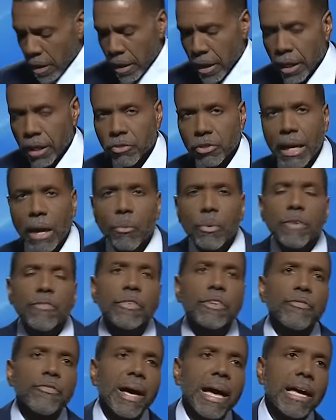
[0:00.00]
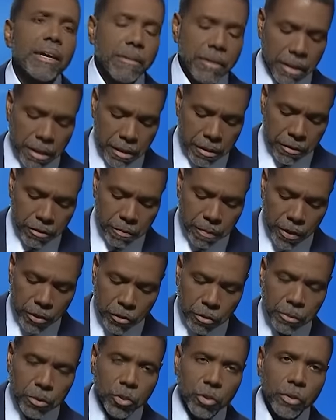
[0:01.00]
Here's how we've defined
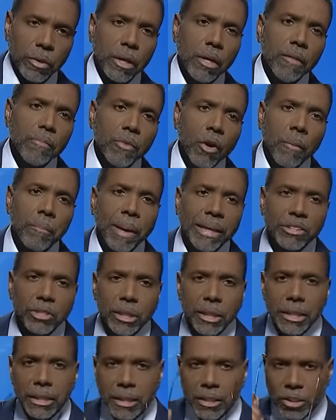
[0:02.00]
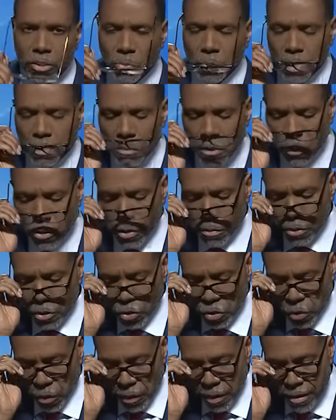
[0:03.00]
spiritual maturity. Oh, basically, this is what it means to
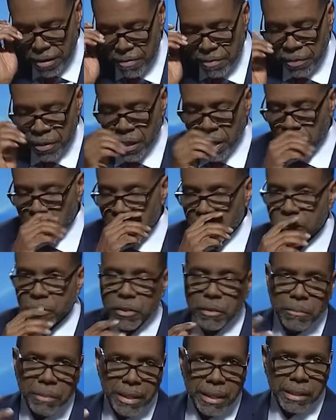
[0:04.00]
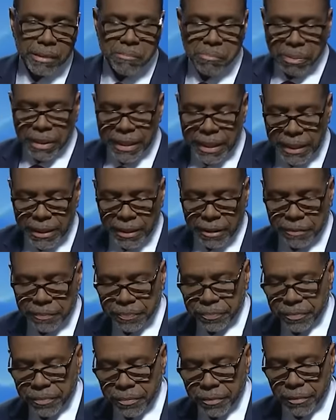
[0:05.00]
mature. It means to be complete.
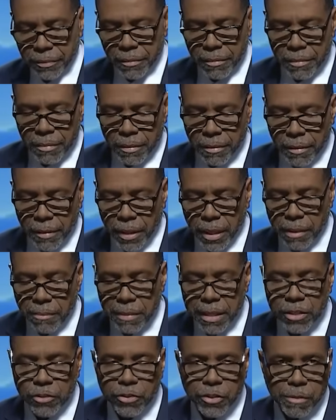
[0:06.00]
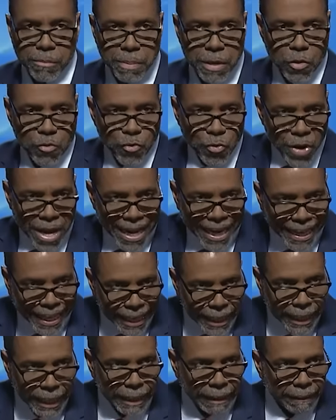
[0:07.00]
It means to be
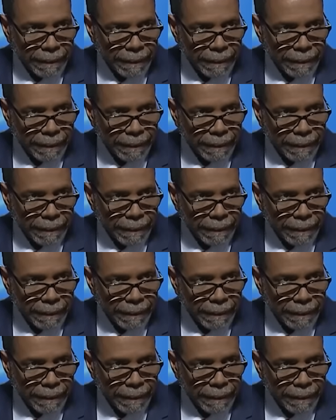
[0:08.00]
ready,